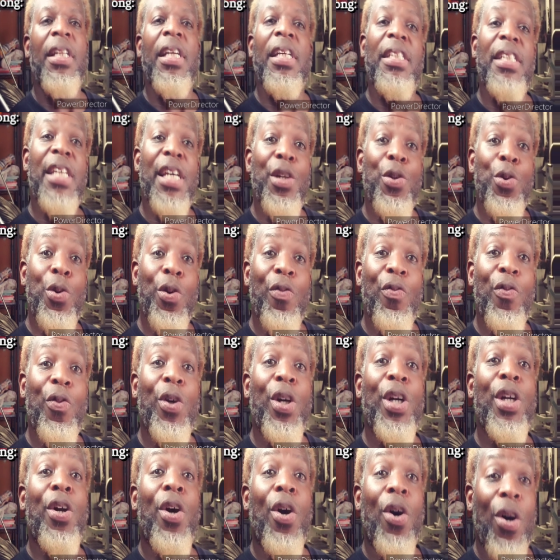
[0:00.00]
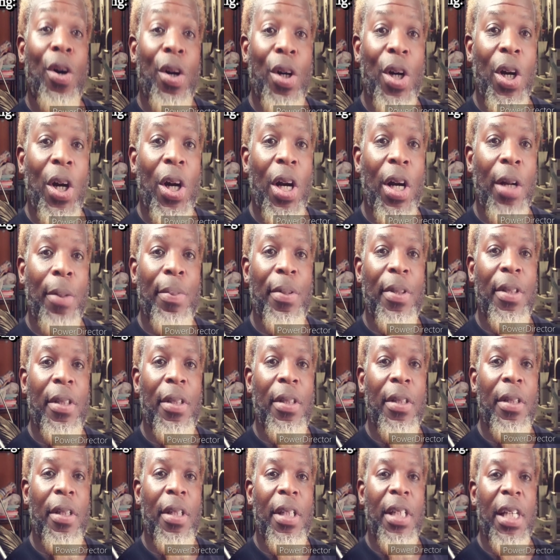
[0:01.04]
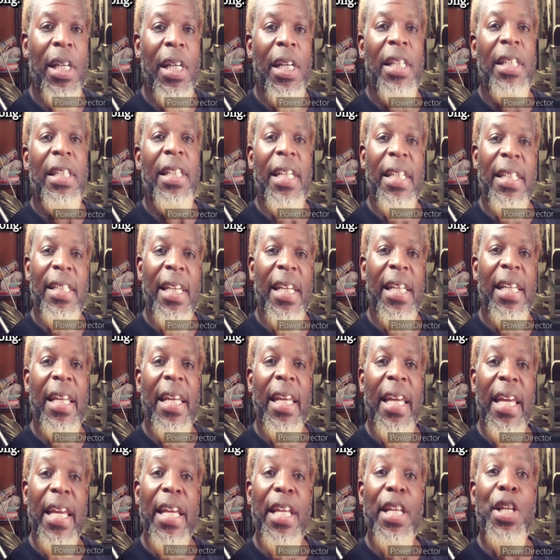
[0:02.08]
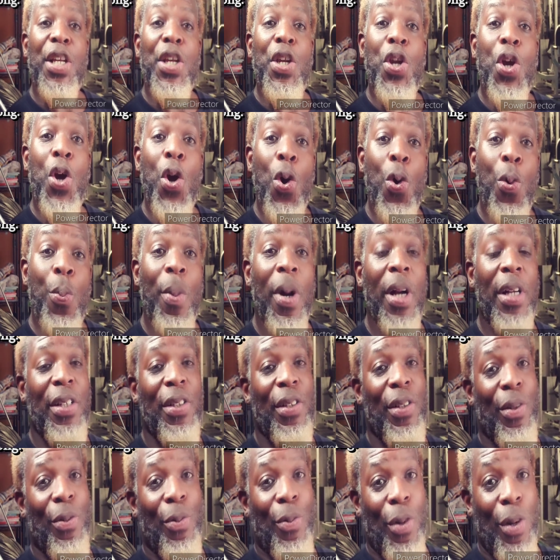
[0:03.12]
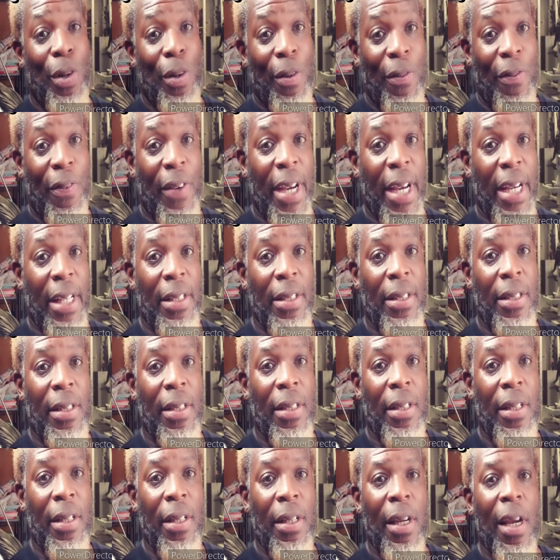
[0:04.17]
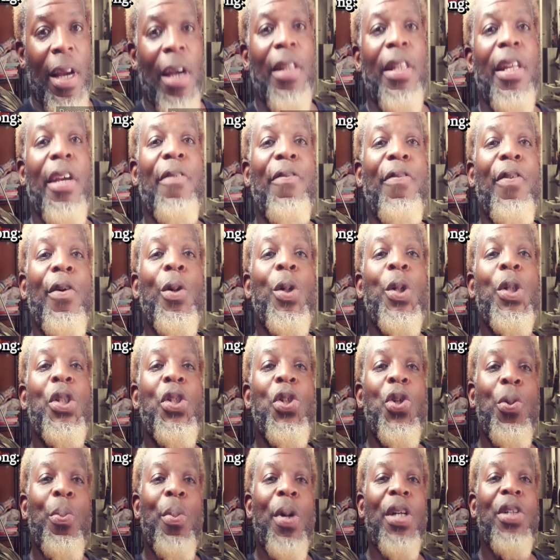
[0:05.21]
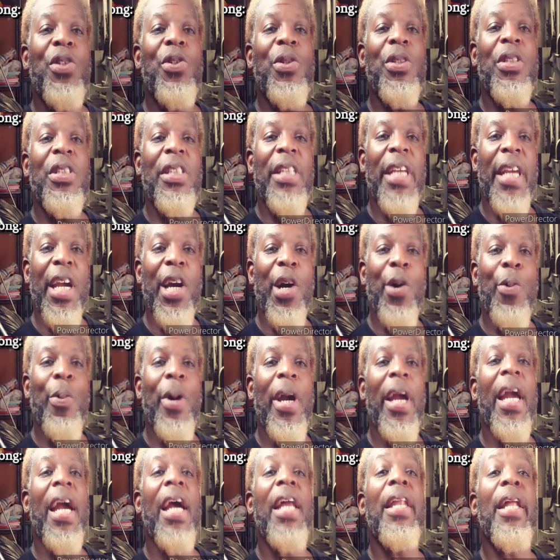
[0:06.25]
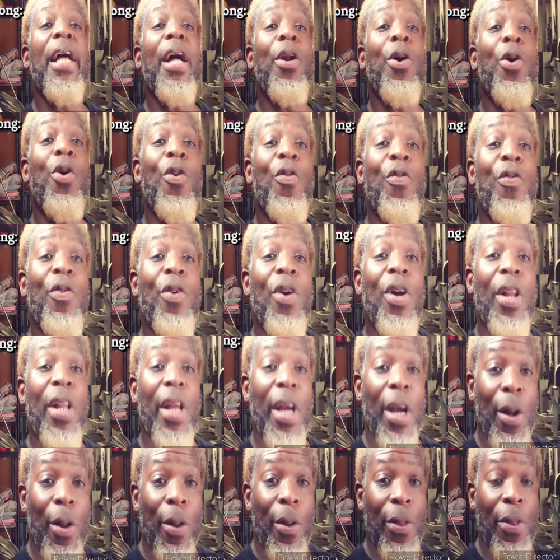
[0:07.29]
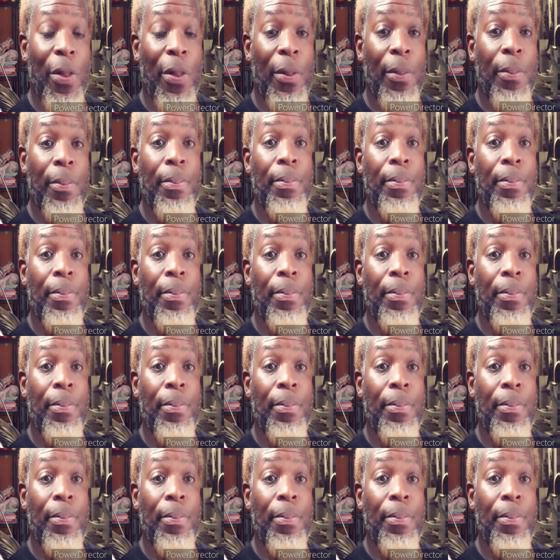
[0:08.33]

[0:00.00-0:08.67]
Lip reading: they tend to avoid all carbs, they tend to eat too much of the wrong fats, they focus too much on scale weight and not overall health.